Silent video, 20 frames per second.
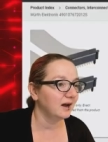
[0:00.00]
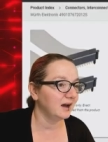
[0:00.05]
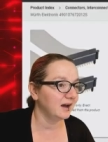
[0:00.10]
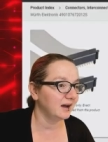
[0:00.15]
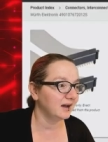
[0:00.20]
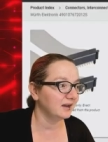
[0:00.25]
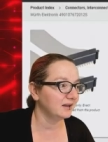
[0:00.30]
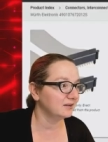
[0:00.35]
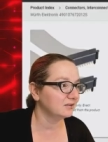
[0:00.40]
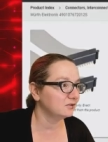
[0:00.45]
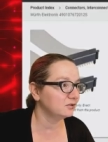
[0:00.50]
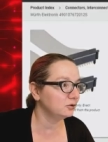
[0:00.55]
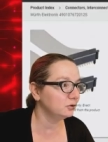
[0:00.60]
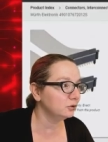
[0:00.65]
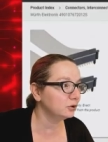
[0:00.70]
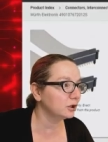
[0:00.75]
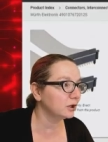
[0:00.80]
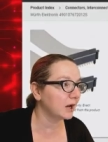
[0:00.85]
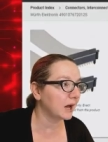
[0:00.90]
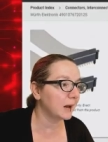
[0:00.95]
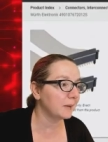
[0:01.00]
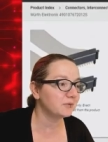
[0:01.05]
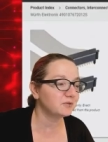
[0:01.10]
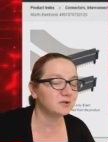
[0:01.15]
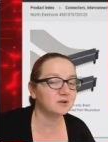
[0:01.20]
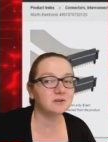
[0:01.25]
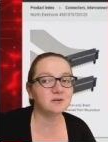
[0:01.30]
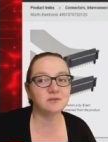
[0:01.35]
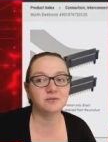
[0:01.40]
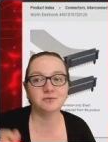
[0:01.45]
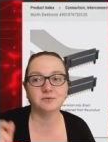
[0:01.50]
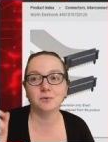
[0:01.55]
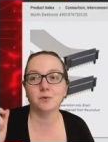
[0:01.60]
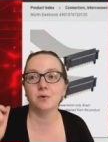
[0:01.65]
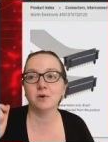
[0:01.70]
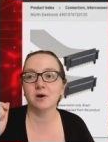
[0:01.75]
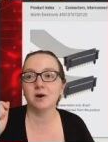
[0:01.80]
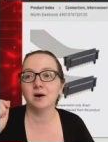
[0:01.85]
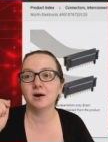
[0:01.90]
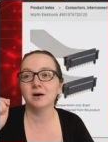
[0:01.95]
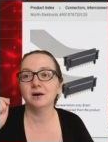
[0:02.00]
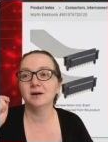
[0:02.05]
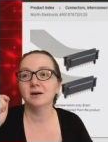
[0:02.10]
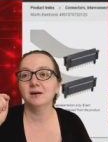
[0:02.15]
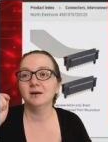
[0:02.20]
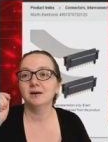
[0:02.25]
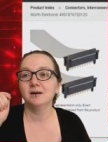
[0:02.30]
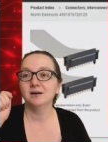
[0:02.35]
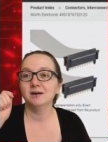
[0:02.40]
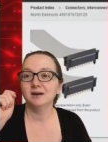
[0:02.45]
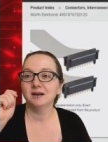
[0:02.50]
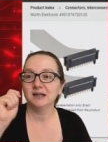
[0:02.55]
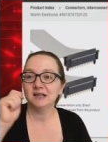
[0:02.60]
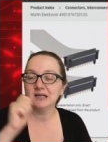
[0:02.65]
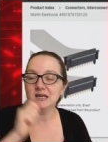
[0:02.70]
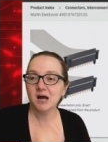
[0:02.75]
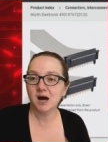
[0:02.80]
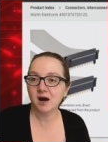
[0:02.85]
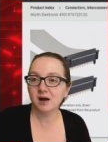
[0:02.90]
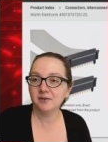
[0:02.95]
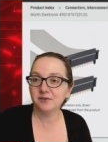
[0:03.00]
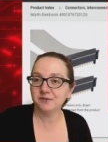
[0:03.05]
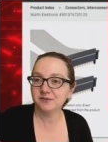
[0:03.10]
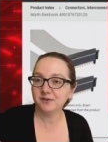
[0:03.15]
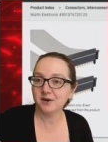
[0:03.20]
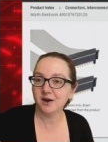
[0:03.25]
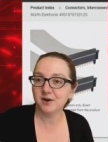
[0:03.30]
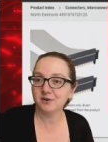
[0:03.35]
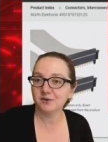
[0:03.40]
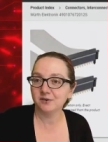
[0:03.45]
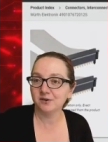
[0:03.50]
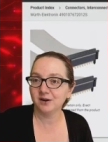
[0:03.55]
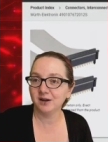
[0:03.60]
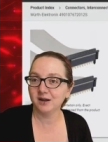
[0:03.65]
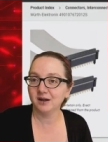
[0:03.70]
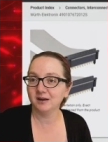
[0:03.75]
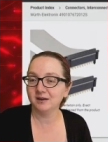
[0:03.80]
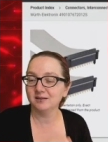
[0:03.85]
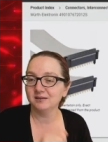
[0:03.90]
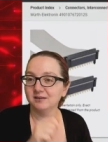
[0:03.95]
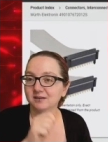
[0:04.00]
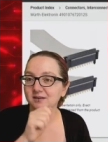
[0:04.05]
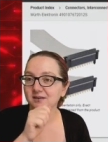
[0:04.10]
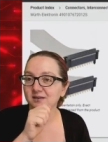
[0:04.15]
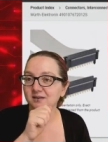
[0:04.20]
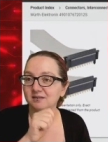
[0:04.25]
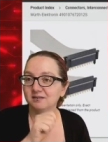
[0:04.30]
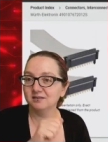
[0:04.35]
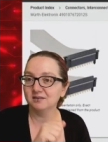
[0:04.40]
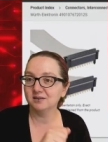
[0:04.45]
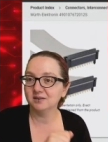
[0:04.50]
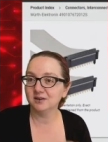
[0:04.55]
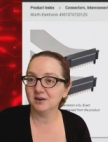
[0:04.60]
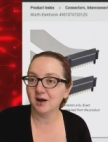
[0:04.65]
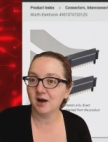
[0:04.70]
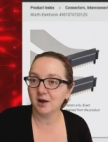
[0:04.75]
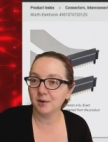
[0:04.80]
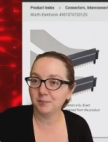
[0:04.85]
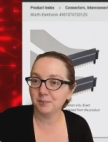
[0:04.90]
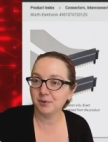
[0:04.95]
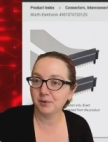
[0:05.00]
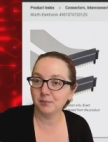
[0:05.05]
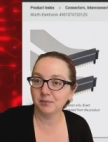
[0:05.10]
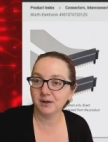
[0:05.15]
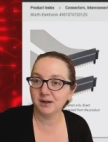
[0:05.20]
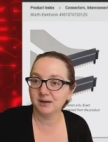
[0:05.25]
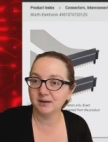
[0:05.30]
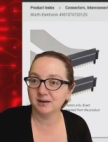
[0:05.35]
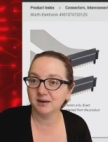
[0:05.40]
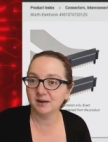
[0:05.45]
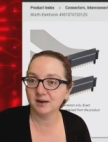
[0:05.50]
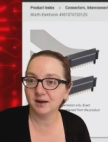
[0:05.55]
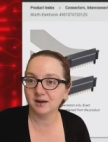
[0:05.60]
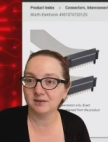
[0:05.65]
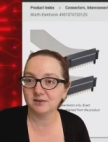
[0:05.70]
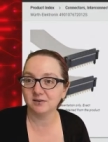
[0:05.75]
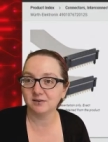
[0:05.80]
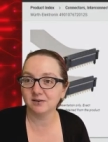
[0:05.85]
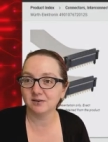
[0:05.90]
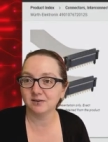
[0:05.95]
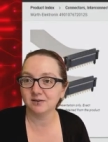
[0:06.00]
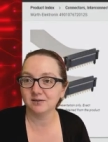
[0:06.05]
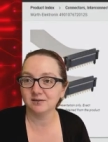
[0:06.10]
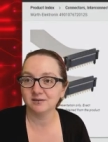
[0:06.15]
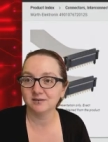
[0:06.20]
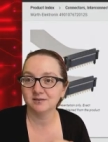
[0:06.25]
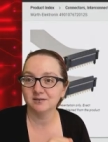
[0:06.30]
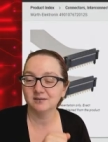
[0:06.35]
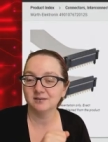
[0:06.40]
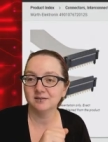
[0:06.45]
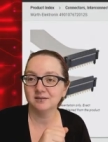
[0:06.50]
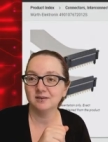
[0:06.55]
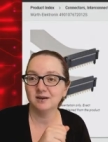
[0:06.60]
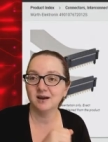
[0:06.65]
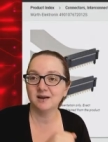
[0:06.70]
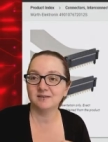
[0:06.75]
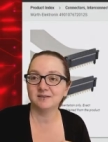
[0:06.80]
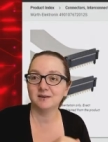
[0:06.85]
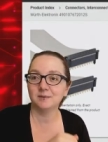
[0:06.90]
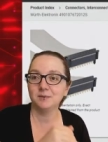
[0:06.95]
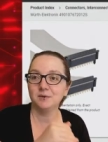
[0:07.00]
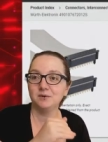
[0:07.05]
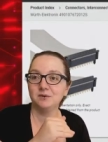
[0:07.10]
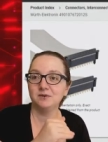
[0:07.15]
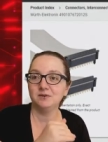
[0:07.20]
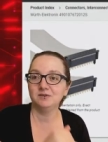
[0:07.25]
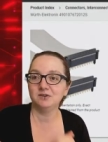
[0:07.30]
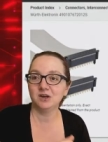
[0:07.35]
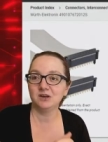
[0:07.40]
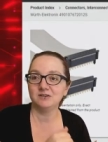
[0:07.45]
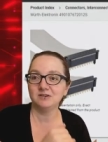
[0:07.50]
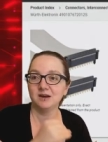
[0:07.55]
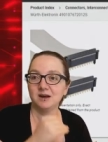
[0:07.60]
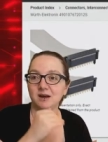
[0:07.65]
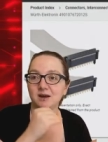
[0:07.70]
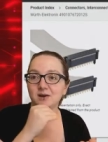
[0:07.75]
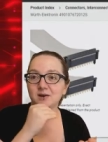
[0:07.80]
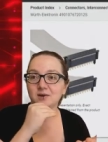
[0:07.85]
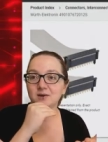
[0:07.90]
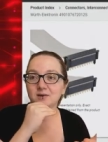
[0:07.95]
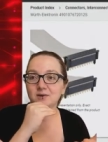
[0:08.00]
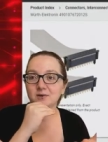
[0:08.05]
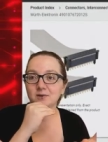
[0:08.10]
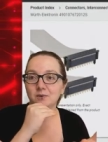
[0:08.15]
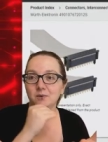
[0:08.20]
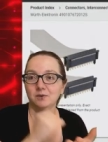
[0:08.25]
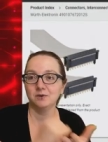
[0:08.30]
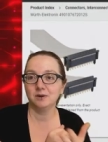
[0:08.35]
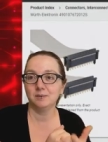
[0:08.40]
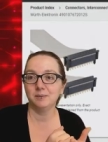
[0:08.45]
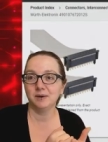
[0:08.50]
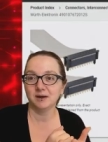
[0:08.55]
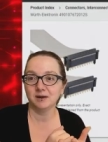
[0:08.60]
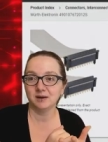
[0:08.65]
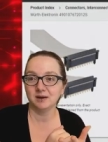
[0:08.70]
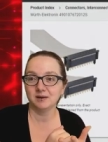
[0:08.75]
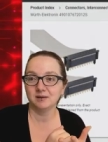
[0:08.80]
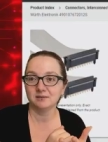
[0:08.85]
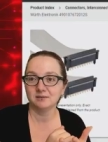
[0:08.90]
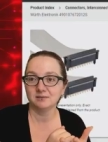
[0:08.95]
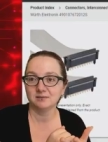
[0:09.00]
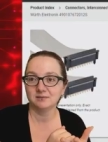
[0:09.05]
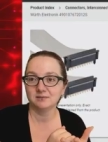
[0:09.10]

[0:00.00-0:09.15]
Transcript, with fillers: uh, two good options for non-soldering, non-permanent connector, S W D, J tag, or debugging.